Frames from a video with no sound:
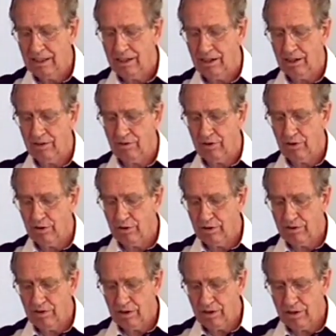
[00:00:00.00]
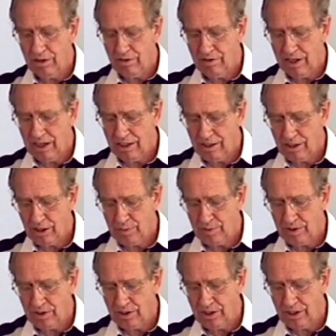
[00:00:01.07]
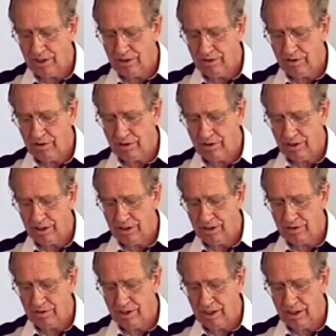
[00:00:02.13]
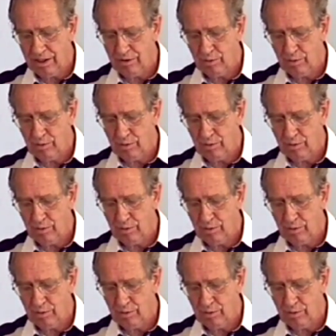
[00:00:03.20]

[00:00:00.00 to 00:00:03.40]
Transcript: If you have heard of that dispensation of the grace of God,